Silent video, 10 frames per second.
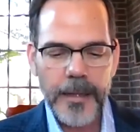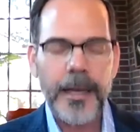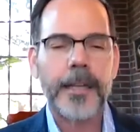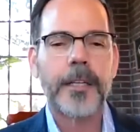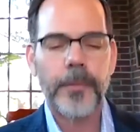
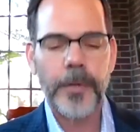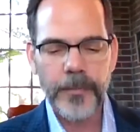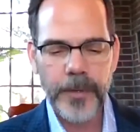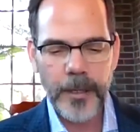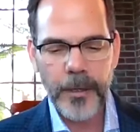that can
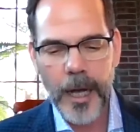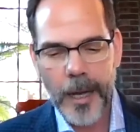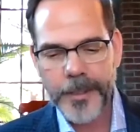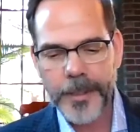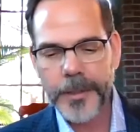reveal
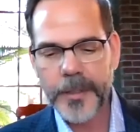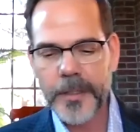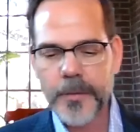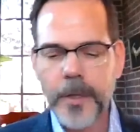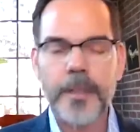obstacles
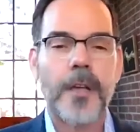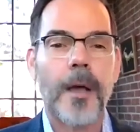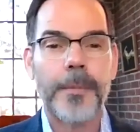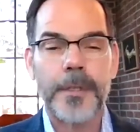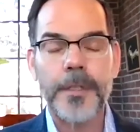as well as
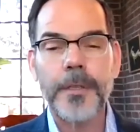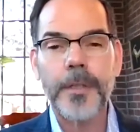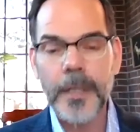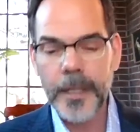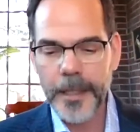
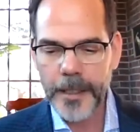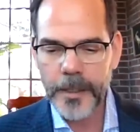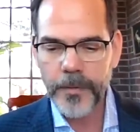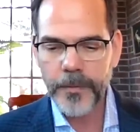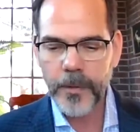
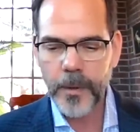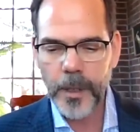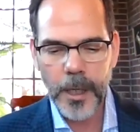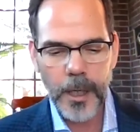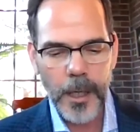opportunities
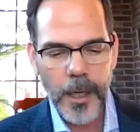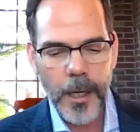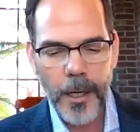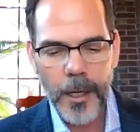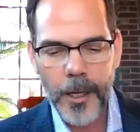for
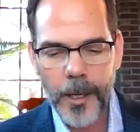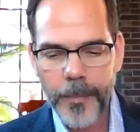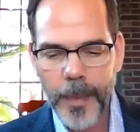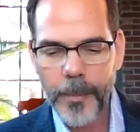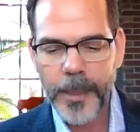um,